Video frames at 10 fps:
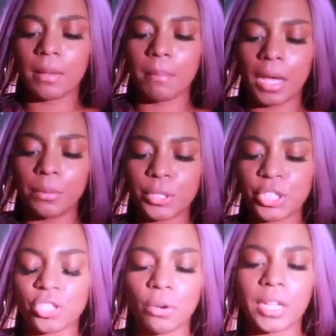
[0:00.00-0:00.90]
in the mud, which
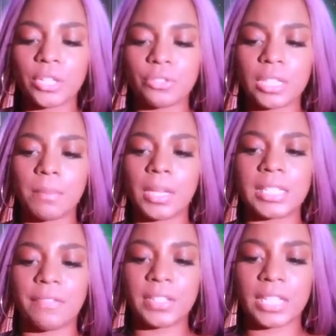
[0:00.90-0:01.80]
is so interesting
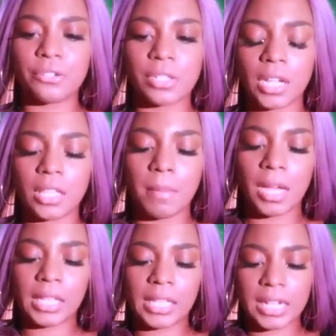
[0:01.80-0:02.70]
because I feel like you're stuck in the
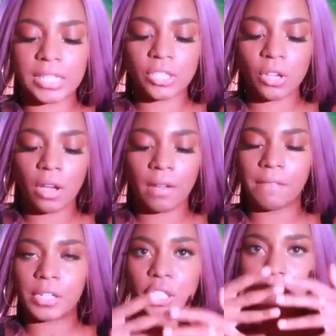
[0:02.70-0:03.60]
mud and then I saw a
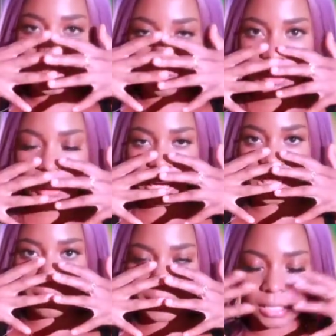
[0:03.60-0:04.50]
vision of someone
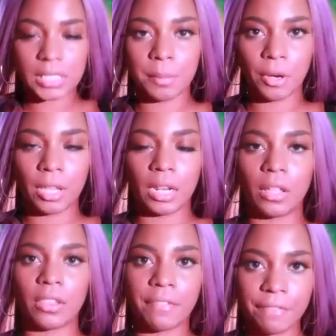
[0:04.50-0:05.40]
taking the mud and smearing it
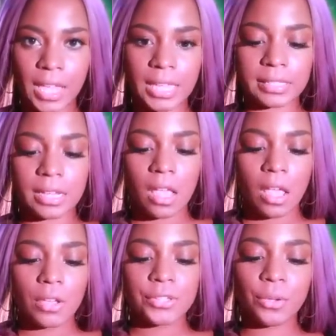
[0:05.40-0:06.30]
on their face.
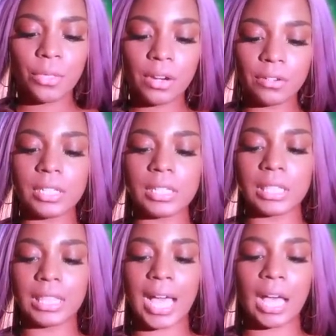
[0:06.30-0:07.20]
So there's this
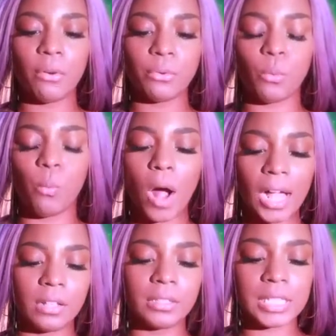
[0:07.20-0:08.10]
loud,
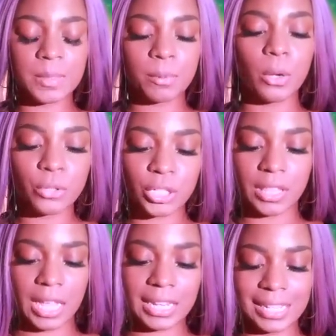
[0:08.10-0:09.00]
wild explosion that